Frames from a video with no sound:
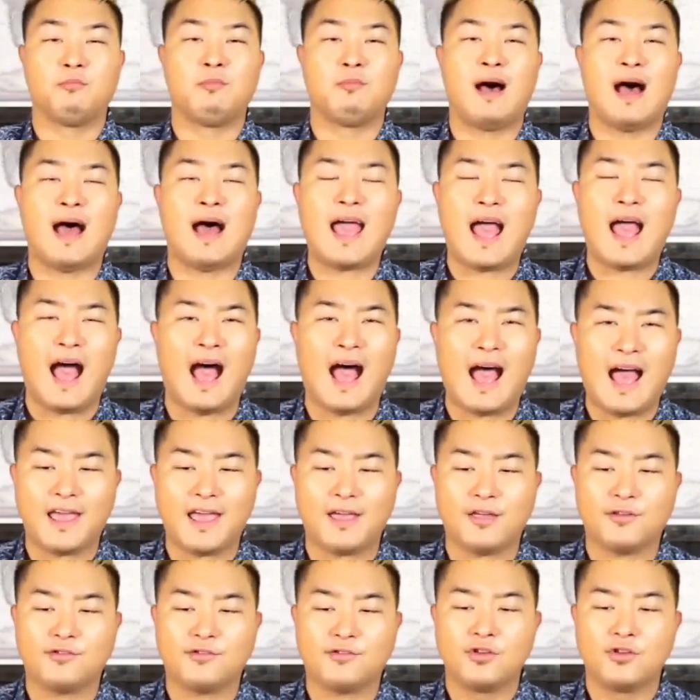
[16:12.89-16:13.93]
my
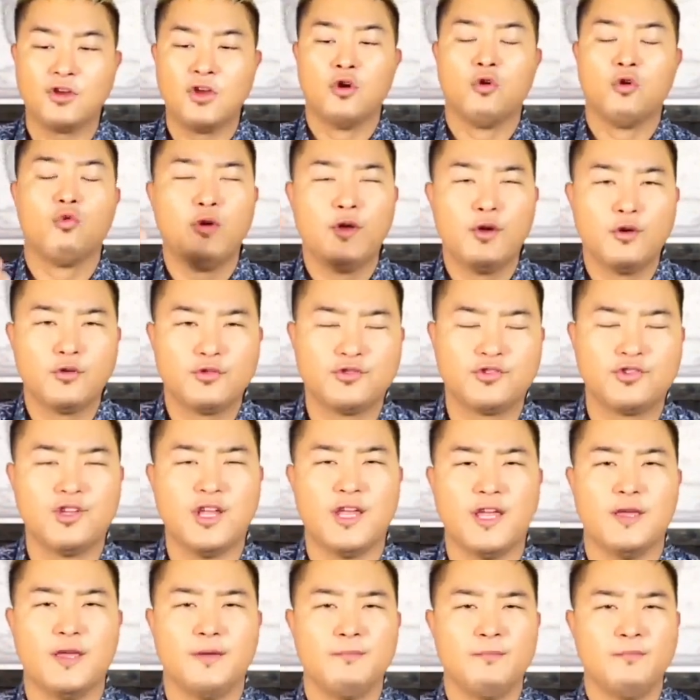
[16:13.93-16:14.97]
eyes will
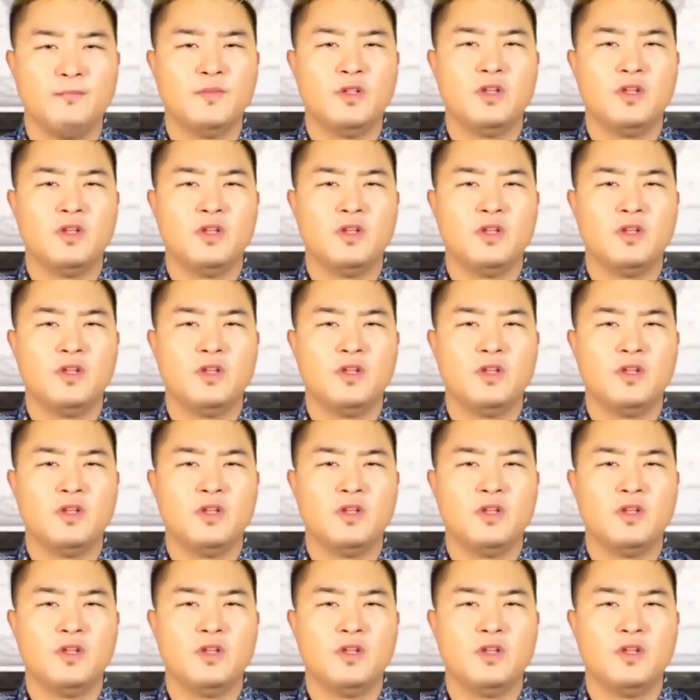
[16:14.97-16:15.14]
see.